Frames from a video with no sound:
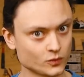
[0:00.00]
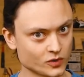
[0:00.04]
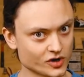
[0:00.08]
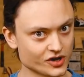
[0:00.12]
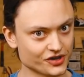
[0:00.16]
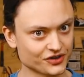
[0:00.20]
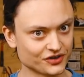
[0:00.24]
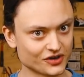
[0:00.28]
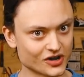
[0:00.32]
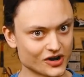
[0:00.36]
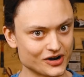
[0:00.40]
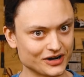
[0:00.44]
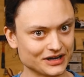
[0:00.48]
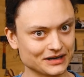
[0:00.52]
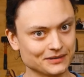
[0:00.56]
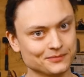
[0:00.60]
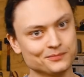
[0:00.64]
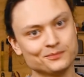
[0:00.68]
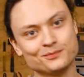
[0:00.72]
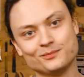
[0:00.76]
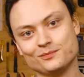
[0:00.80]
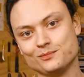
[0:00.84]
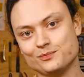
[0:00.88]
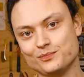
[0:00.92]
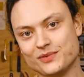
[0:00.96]
worth noting,
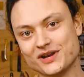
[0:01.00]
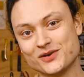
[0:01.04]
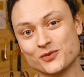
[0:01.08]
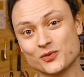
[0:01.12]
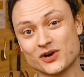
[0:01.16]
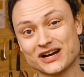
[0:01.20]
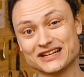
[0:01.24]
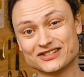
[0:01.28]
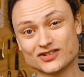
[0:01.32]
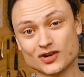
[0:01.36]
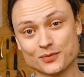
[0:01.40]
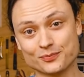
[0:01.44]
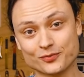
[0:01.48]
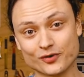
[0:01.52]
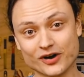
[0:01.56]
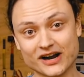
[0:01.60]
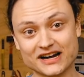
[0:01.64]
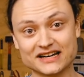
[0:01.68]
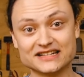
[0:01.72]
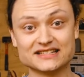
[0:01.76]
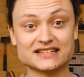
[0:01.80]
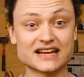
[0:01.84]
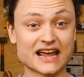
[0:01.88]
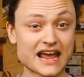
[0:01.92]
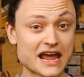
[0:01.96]
bitwise
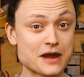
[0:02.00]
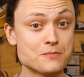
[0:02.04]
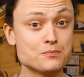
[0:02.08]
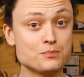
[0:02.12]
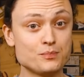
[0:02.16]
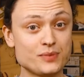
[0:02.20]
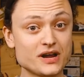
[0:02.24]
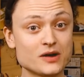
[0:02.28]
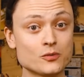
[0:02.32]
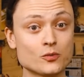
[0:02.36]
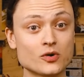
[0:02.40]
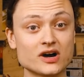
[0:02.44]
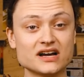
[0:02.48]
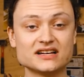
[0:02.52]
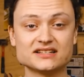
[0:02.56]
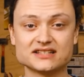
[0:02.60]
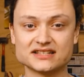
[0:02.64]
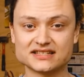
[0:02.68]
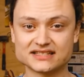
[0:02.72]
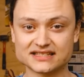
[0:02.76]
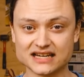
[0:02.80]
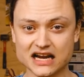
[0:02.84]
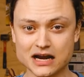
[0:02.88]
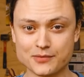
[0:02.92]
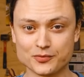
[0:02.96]
operators and bitwise
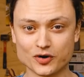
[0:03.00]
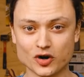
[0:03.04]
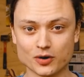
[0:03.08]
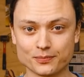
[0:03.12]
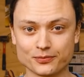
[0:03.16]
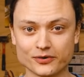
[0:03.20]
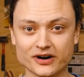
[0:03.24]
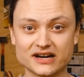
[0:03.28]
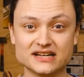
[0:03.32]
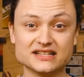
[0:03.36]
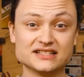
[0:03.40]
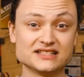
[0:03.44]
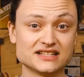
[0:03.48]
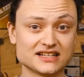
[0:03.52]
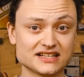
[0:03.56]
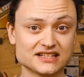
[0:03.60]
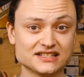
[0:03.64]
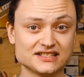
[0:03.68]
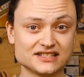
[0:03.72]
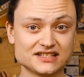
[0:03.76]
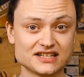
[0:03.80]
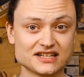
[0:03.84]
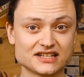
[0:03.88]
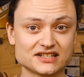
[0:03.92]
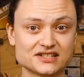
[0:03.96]
assignment operators
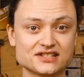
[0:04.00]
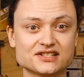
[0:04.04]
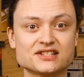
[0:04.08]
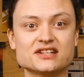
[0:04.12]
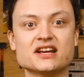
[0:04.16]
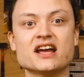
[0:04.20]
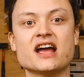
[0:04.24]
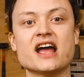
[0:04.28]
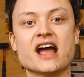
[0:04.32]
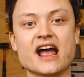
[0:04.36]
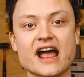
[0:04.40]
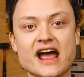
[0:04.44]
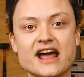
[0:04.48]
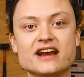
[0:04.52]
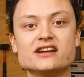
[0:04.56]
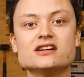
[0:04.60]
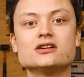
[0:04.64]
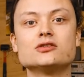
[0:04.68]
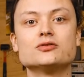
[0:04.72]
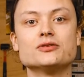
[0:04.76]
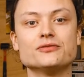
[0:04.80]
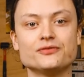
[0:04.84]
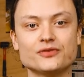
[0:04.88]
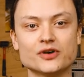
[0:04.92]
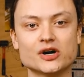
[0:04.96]
exist and
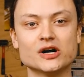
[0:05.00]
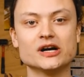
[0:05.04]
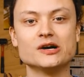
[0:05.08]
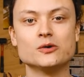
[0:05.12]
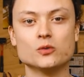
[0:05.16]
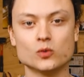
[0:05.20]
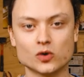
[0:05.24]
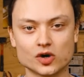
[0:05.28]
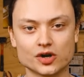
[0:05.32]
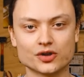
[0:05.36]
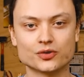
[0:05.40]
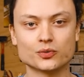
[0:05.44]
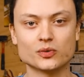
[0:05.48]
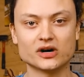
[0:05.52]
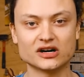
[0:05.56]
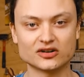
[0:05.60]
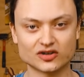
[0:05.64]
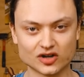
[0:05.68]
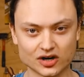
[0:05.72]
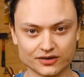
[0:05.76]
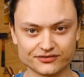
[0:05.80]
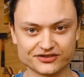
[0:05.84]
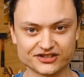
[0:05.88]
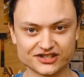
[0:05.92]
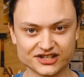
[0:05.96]
are a very worthwhile
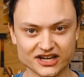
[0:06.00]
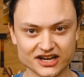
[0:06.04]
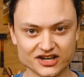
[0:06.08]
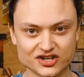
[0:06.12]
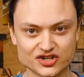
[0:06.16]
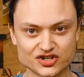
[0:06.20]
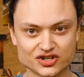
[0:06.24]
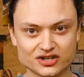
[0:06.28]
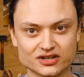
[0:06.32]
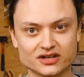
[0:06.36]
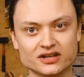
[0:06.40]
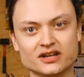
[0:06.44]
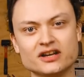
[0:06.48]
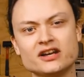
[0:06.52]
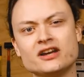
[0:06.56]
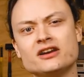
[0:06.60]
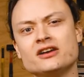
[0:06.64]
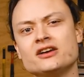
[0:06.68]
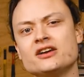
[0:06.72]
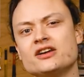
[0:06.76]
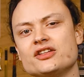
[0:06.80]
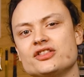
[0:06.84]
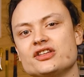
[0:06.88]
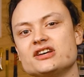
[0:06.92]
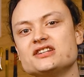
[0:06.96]
conversation.
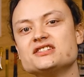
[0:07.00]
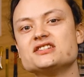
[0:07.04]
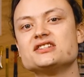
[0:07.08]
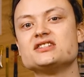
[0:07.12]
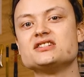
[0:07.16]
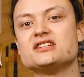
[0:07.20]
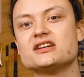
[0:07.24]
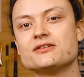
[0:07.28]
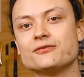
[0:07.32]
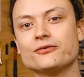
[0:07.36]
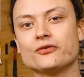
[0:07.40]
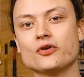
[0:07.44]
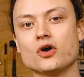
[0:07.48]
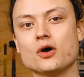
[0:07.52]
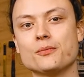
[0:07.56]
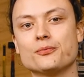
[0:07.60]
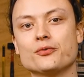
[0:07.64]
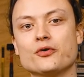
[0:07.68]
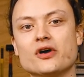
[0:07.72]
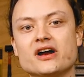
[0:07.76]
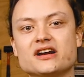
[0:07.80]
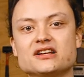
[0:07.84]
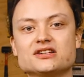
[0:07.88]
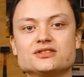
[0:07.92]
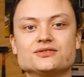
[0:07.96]
These are different
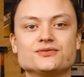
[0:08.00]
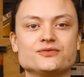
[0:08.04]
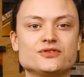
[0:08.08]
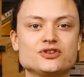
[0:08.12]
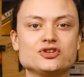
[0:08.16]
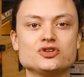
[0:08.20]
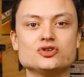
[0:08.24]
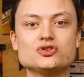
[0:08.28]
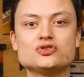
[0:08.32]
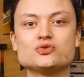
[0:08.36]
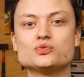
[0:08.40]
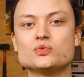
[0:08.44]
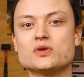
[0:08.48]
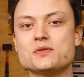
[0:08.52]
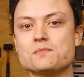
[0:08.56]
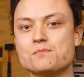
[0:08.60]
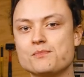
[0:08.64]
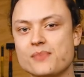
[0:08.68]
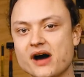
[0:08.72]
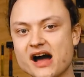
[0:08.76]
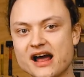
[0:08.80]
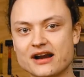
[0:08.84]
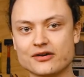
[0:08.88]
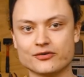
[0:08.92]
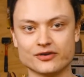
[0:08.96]
operators for use with
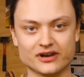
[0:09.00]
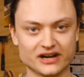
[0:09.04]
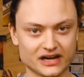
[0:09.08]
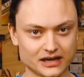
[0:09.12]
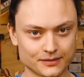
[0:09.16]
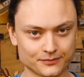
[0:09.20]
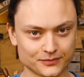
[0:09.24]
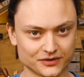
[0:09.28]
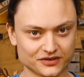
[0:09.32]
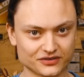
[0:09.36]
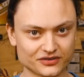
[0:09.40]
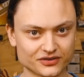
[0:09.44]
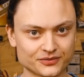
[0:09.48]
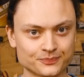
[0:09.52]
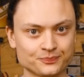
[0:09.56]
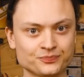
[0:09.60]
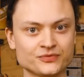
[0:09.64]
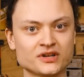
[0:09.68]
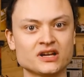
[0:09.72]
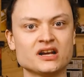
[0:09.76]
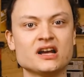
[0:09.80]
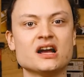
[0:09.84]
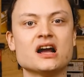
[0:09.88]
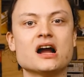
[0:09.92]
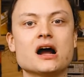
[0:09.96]
binary numbers.
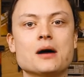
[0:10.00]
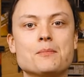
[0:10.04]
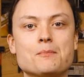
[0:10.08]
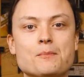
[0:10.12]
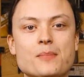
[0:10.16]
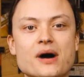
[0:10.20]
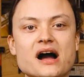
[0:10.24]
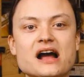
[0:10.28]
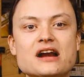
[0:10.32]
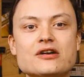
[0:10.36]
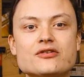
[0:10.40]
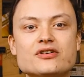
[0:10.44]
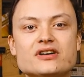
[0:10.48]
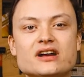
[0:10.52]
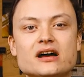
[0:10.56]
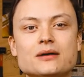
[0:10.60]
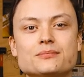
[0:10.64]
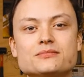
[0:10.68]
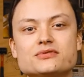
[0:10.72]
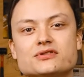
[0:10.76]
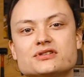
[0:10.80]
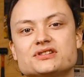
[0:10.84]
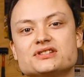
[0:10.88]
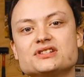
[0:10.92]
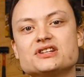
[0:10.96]
A binary
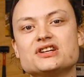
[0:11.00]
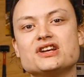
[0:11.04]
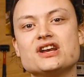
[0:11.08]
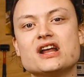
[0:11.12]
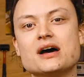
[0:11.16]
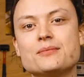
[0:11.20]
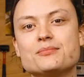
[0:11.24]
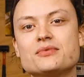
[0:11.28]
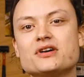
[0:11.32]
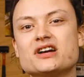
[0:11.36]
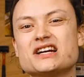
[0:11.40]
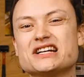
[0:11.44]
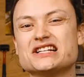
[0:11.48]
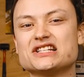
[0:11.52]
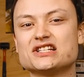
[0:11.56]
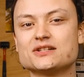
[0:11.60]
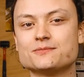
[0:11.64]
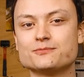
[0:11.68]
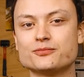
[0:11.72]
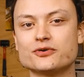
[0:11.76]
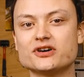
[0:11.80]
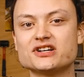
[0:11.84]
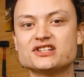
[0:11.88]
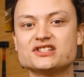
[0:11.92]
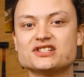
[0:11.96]
number is a number
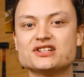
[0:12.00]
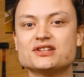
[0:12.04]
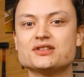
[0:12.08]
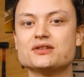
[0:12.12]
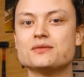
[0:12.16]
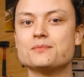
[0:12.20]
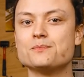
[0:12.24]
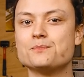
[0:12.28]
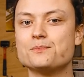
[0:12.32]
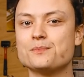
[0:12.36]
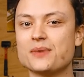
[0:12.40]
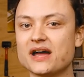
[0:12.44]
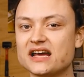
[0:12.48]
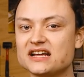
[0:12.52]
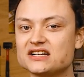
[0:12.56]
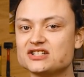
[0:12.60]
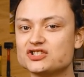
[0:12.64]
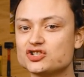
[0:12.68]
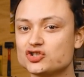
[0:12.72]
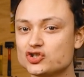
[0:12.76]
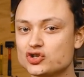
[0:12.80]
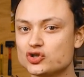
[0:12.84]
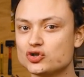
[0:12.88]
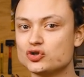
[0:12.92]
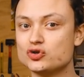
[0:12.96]
expressed in the
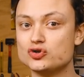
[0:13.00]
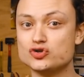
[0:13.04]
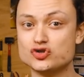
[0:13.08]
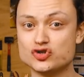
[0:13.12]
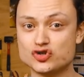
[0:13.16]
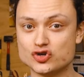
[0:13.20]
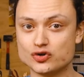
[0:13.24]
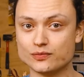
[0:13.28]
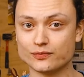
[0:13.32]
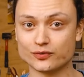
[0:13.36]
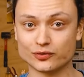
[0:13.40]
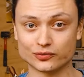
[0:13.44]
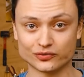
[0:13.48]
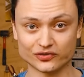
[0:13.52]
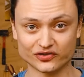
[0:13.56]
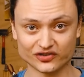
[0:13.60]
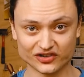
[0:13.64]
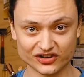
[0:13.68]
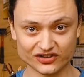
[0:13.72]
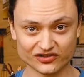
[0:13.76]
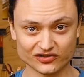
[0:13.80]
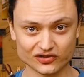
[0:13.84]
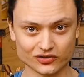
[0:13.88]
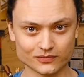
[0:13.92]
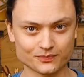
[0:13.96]
base two numeral
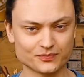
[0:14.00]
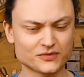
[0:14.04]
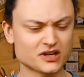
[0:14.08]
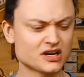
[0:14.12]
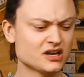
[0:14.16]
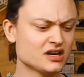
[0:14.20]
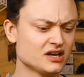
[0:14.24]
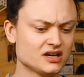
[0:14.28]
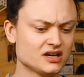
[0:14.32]
system.